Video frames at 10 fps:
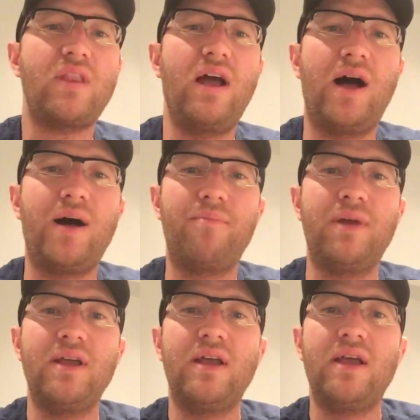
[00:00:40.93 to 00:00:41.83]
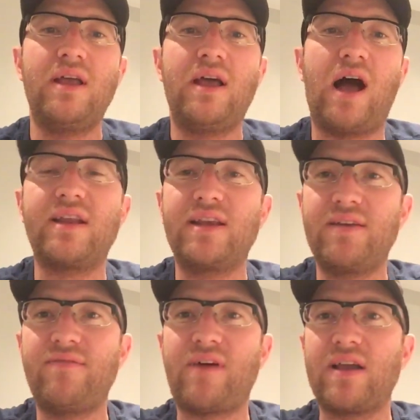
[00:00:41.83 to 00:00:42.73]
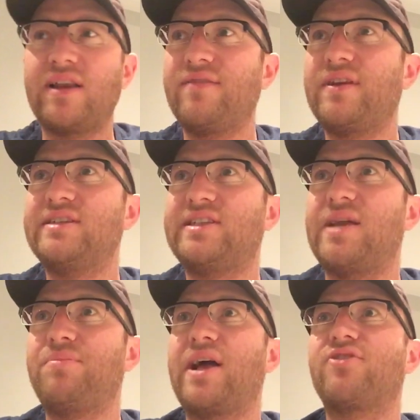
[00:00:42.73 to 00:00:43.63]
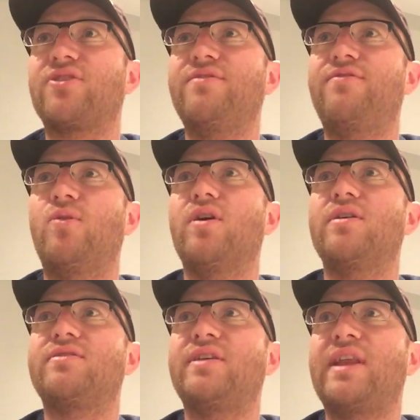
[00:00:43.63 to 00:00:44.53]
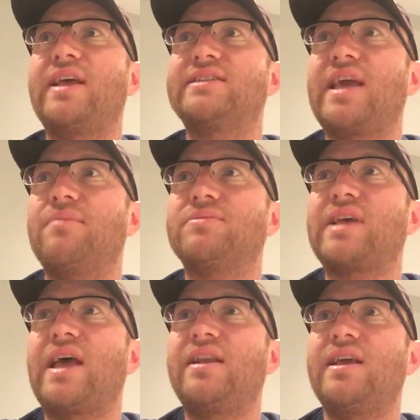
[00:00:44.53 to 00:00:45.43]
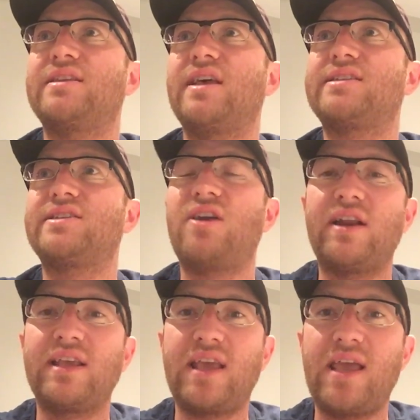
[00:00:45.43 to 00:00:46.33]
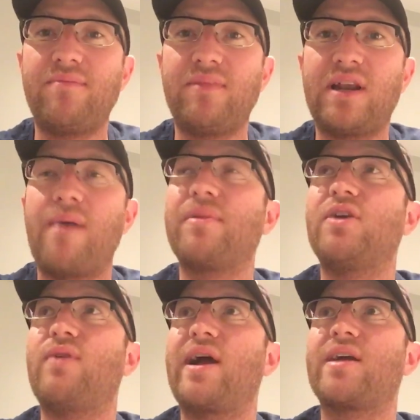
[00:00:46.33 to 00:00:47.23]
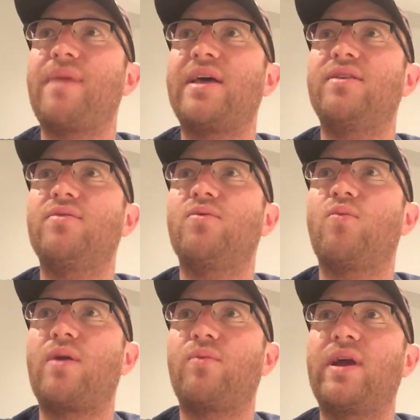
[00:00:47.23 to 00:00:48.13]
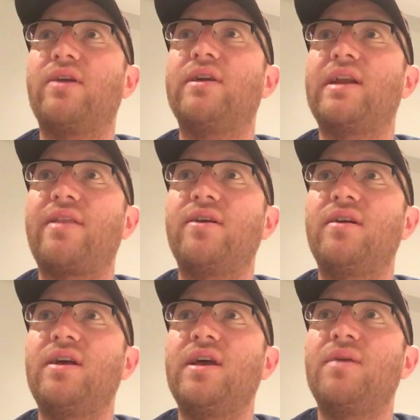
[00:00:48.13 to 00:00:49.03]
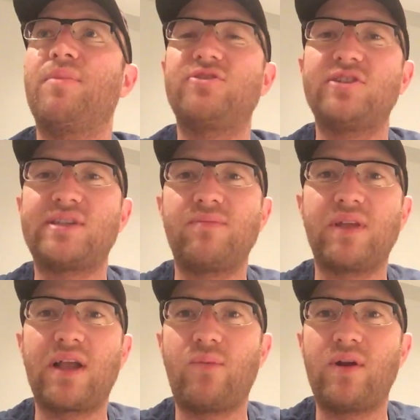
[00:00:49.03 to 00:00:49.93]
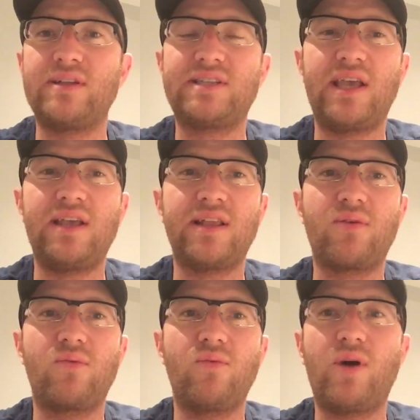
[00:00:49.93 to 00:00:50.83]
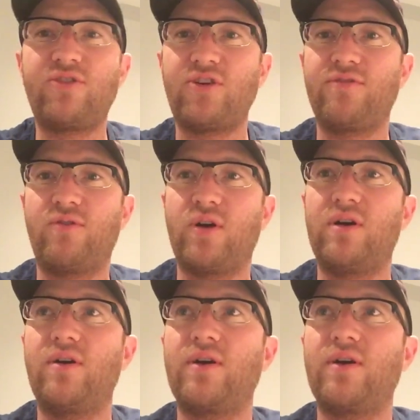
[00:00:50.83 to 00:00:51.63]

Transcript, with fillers: Um, I'm gonna give I'm gonna give an example actually for today's games, and it, it's not a game that I'm gonna recommend one way or another, but it's just something I want to say like watch out for.